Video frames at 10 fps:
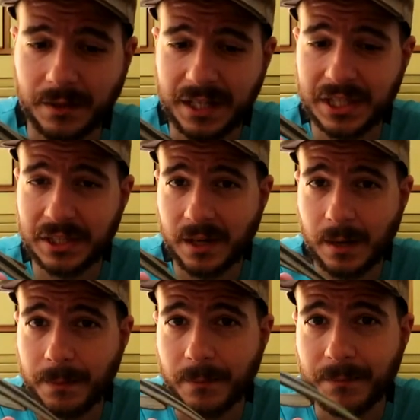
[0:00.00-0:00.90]
This
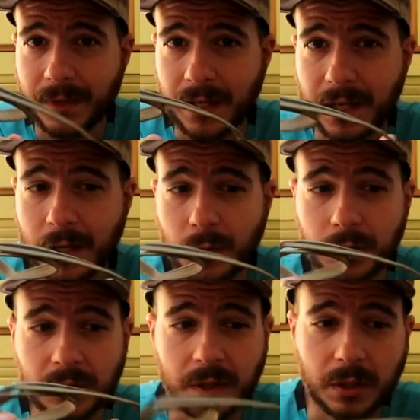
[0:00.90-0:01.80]
strap, it
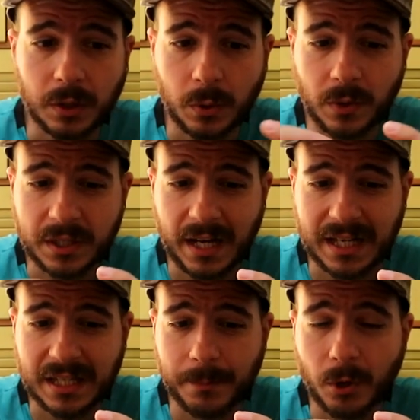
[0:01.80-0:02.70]
would do this
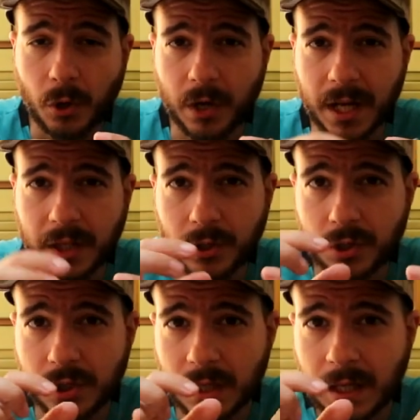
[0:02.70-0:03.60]
like some
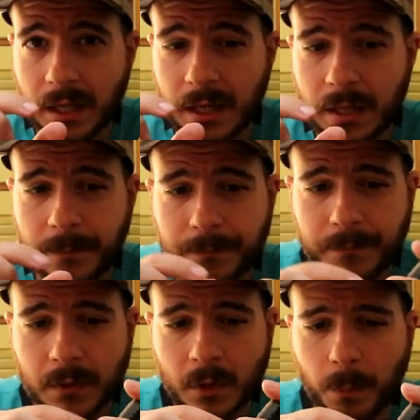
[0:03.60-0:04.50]
horrendous,
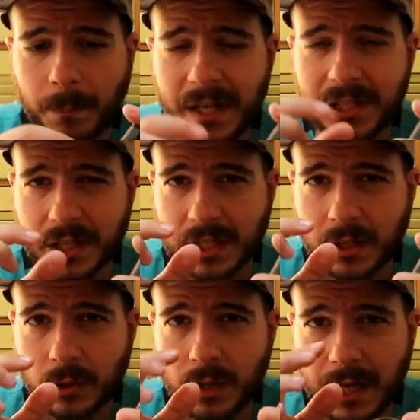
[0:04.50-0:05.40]
not blisters,
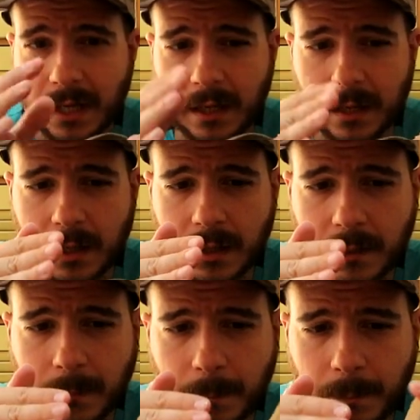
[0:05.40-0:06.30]
it would like
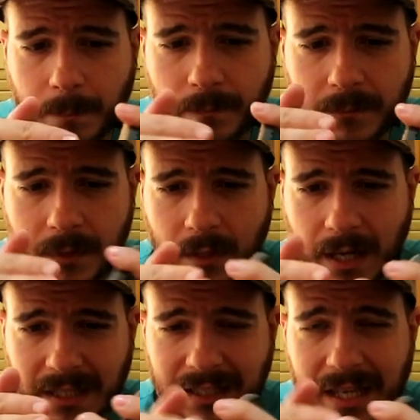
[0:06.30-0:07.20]

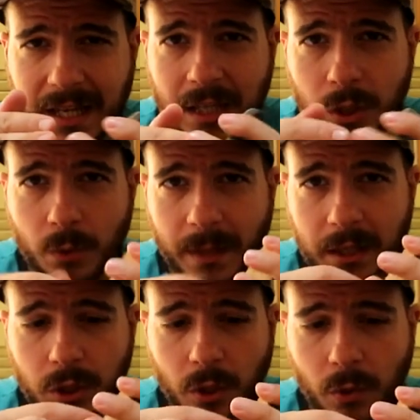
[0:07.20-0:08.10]
dig into my
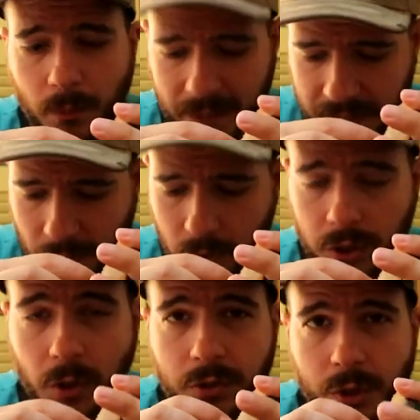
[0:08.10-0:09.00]
toe, my second
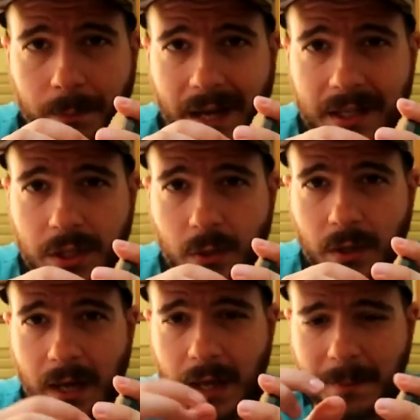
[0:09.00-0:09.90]
toe so much, it
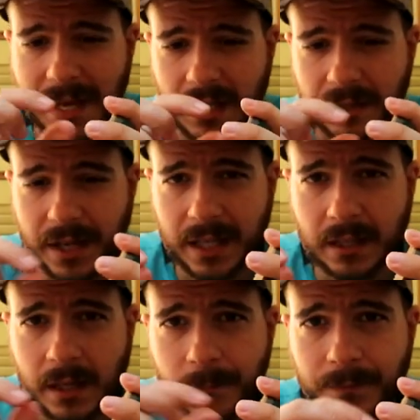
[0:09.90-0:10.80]
would like make it
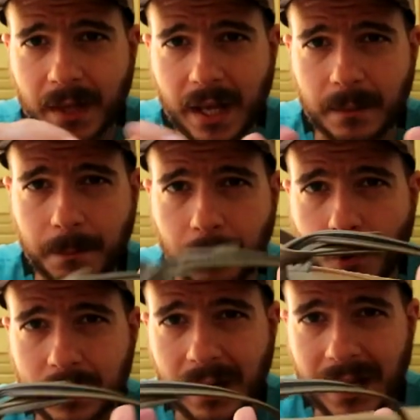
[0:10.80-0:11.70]
red, like
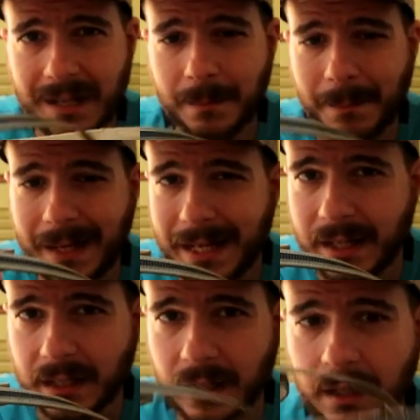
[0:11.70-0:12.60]
borderline
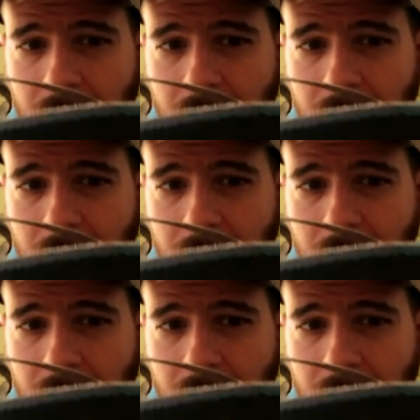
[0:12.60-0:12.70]
bleeding.